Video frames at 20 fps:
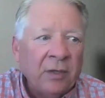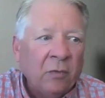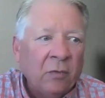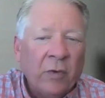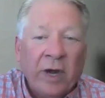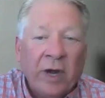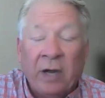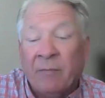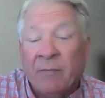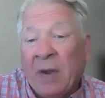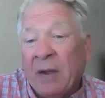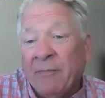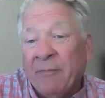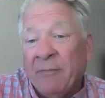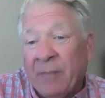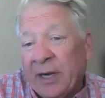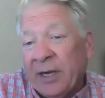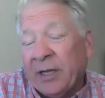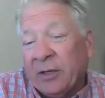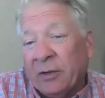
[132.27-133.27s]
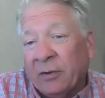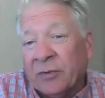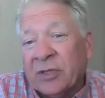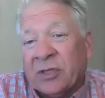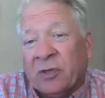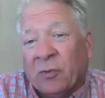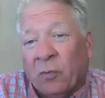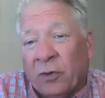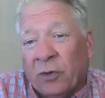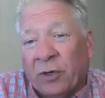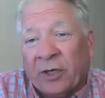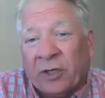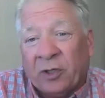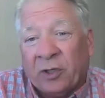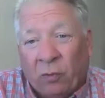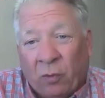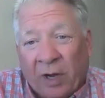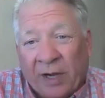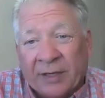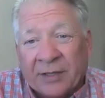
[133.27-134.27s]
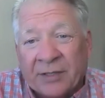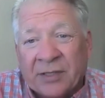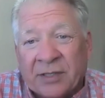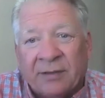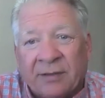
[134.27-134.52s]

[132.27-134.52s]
where my money goes to work twice.